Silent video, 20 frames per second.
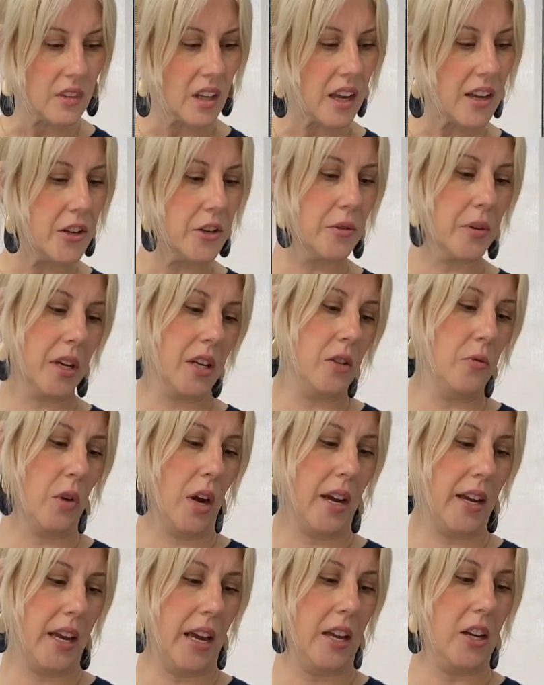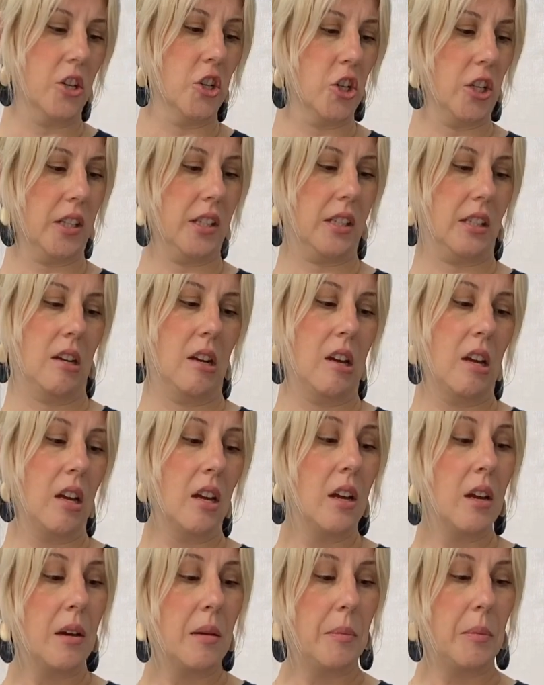And you can, again, just
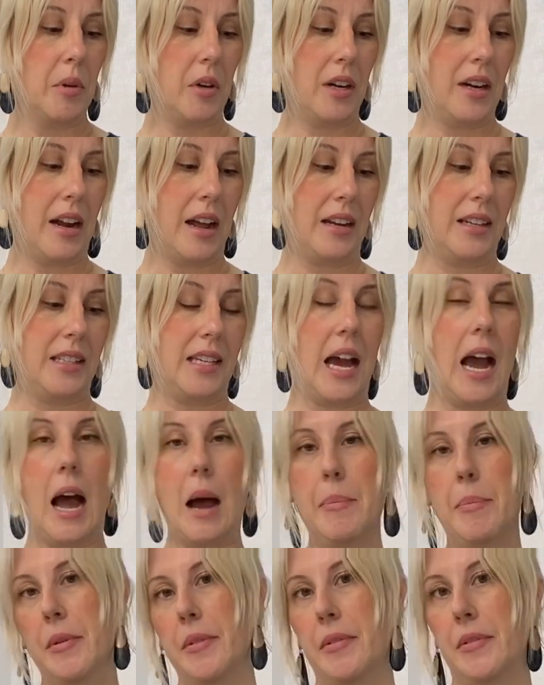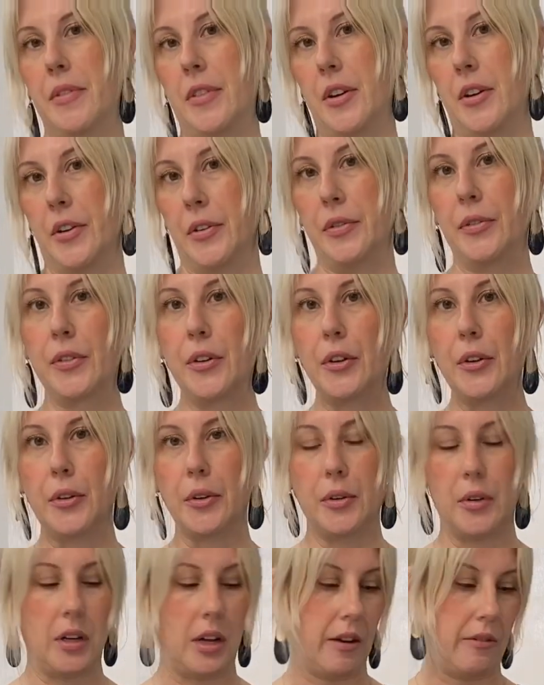put it on top of their
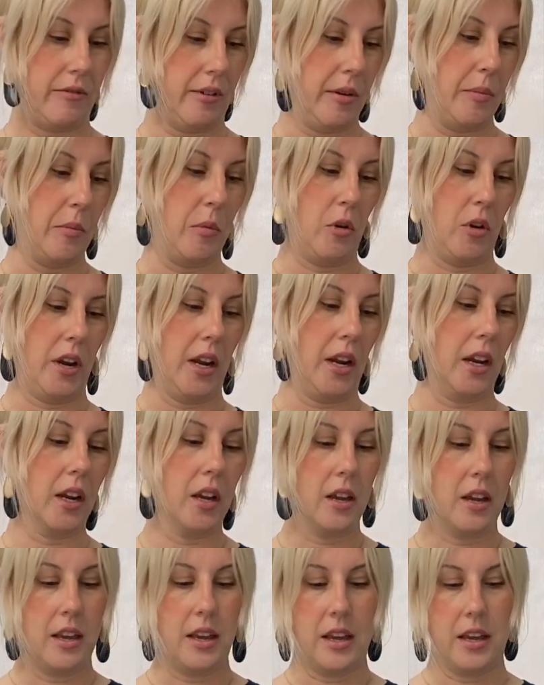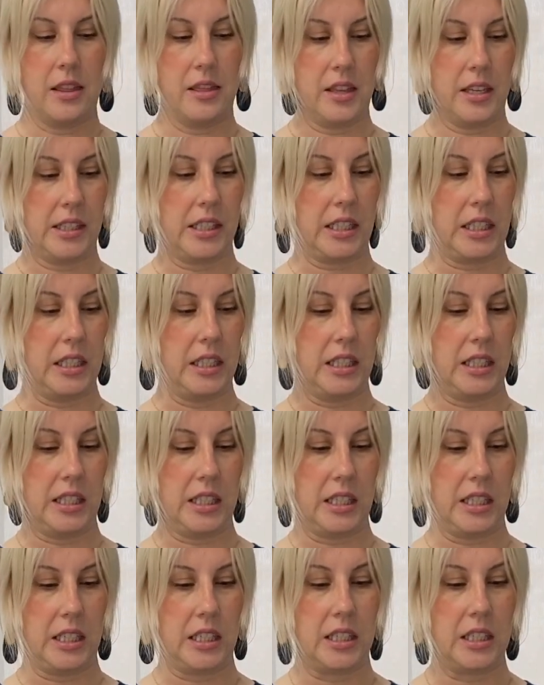food every morning in this
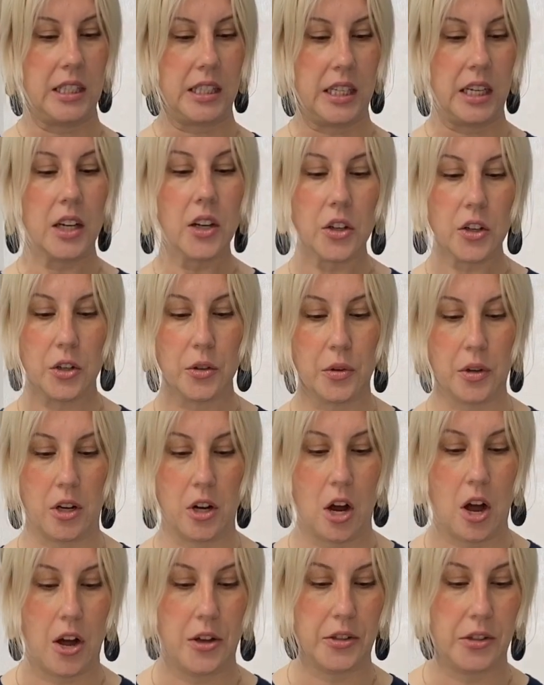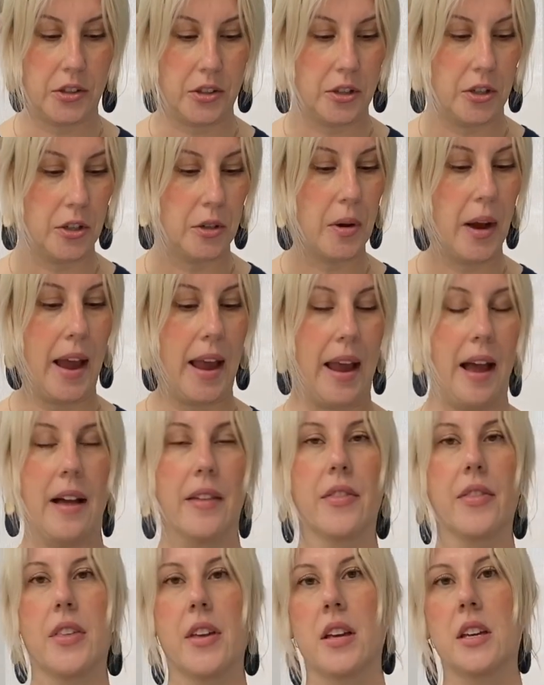consistency. You could also add
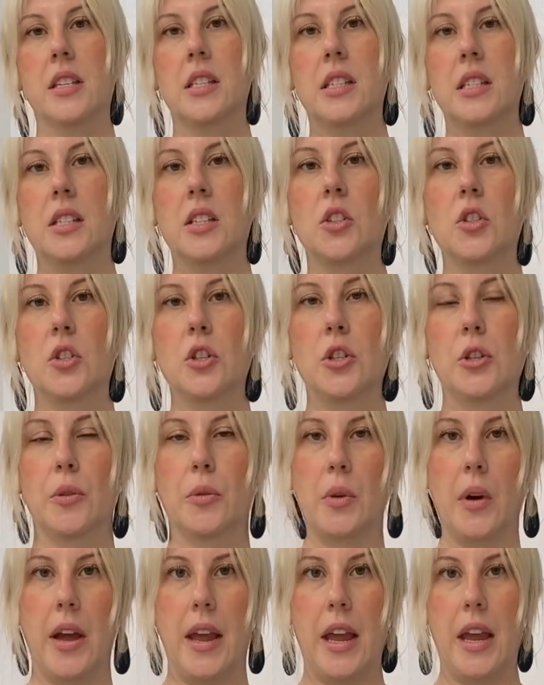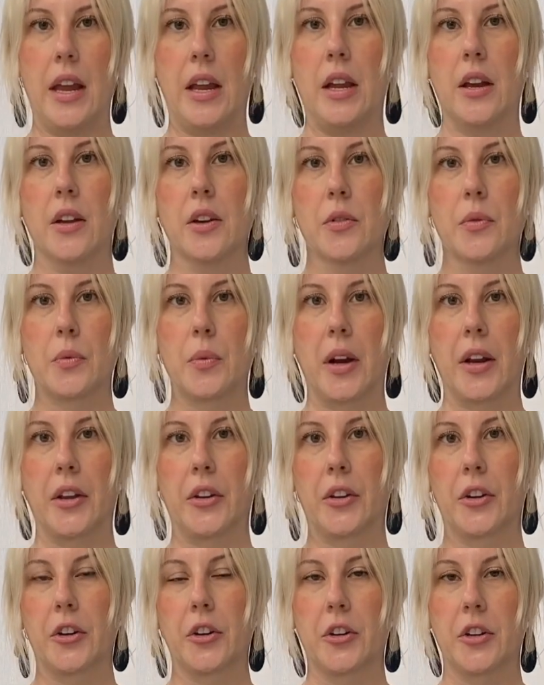this to a
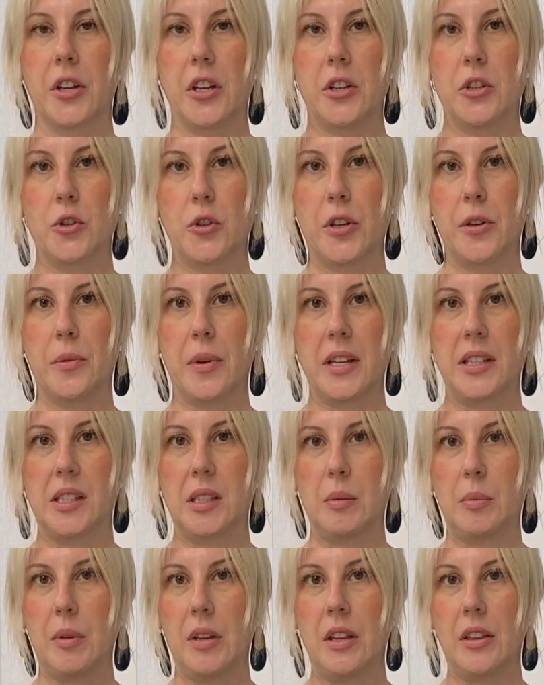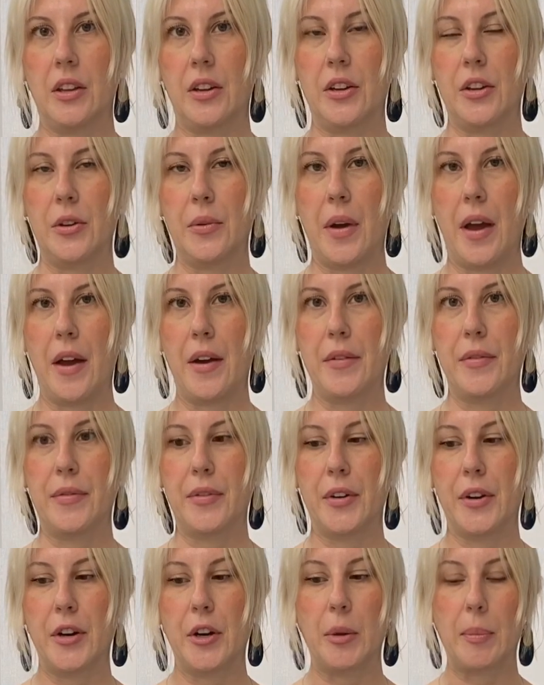regular cookie treat recipe that you have
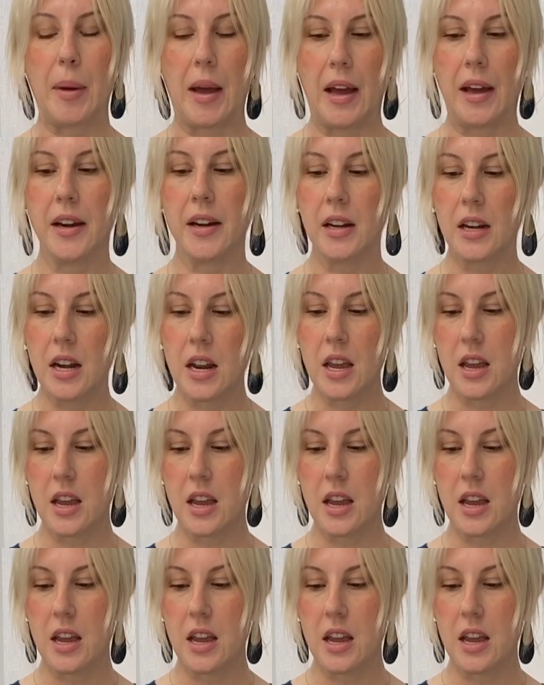for your pet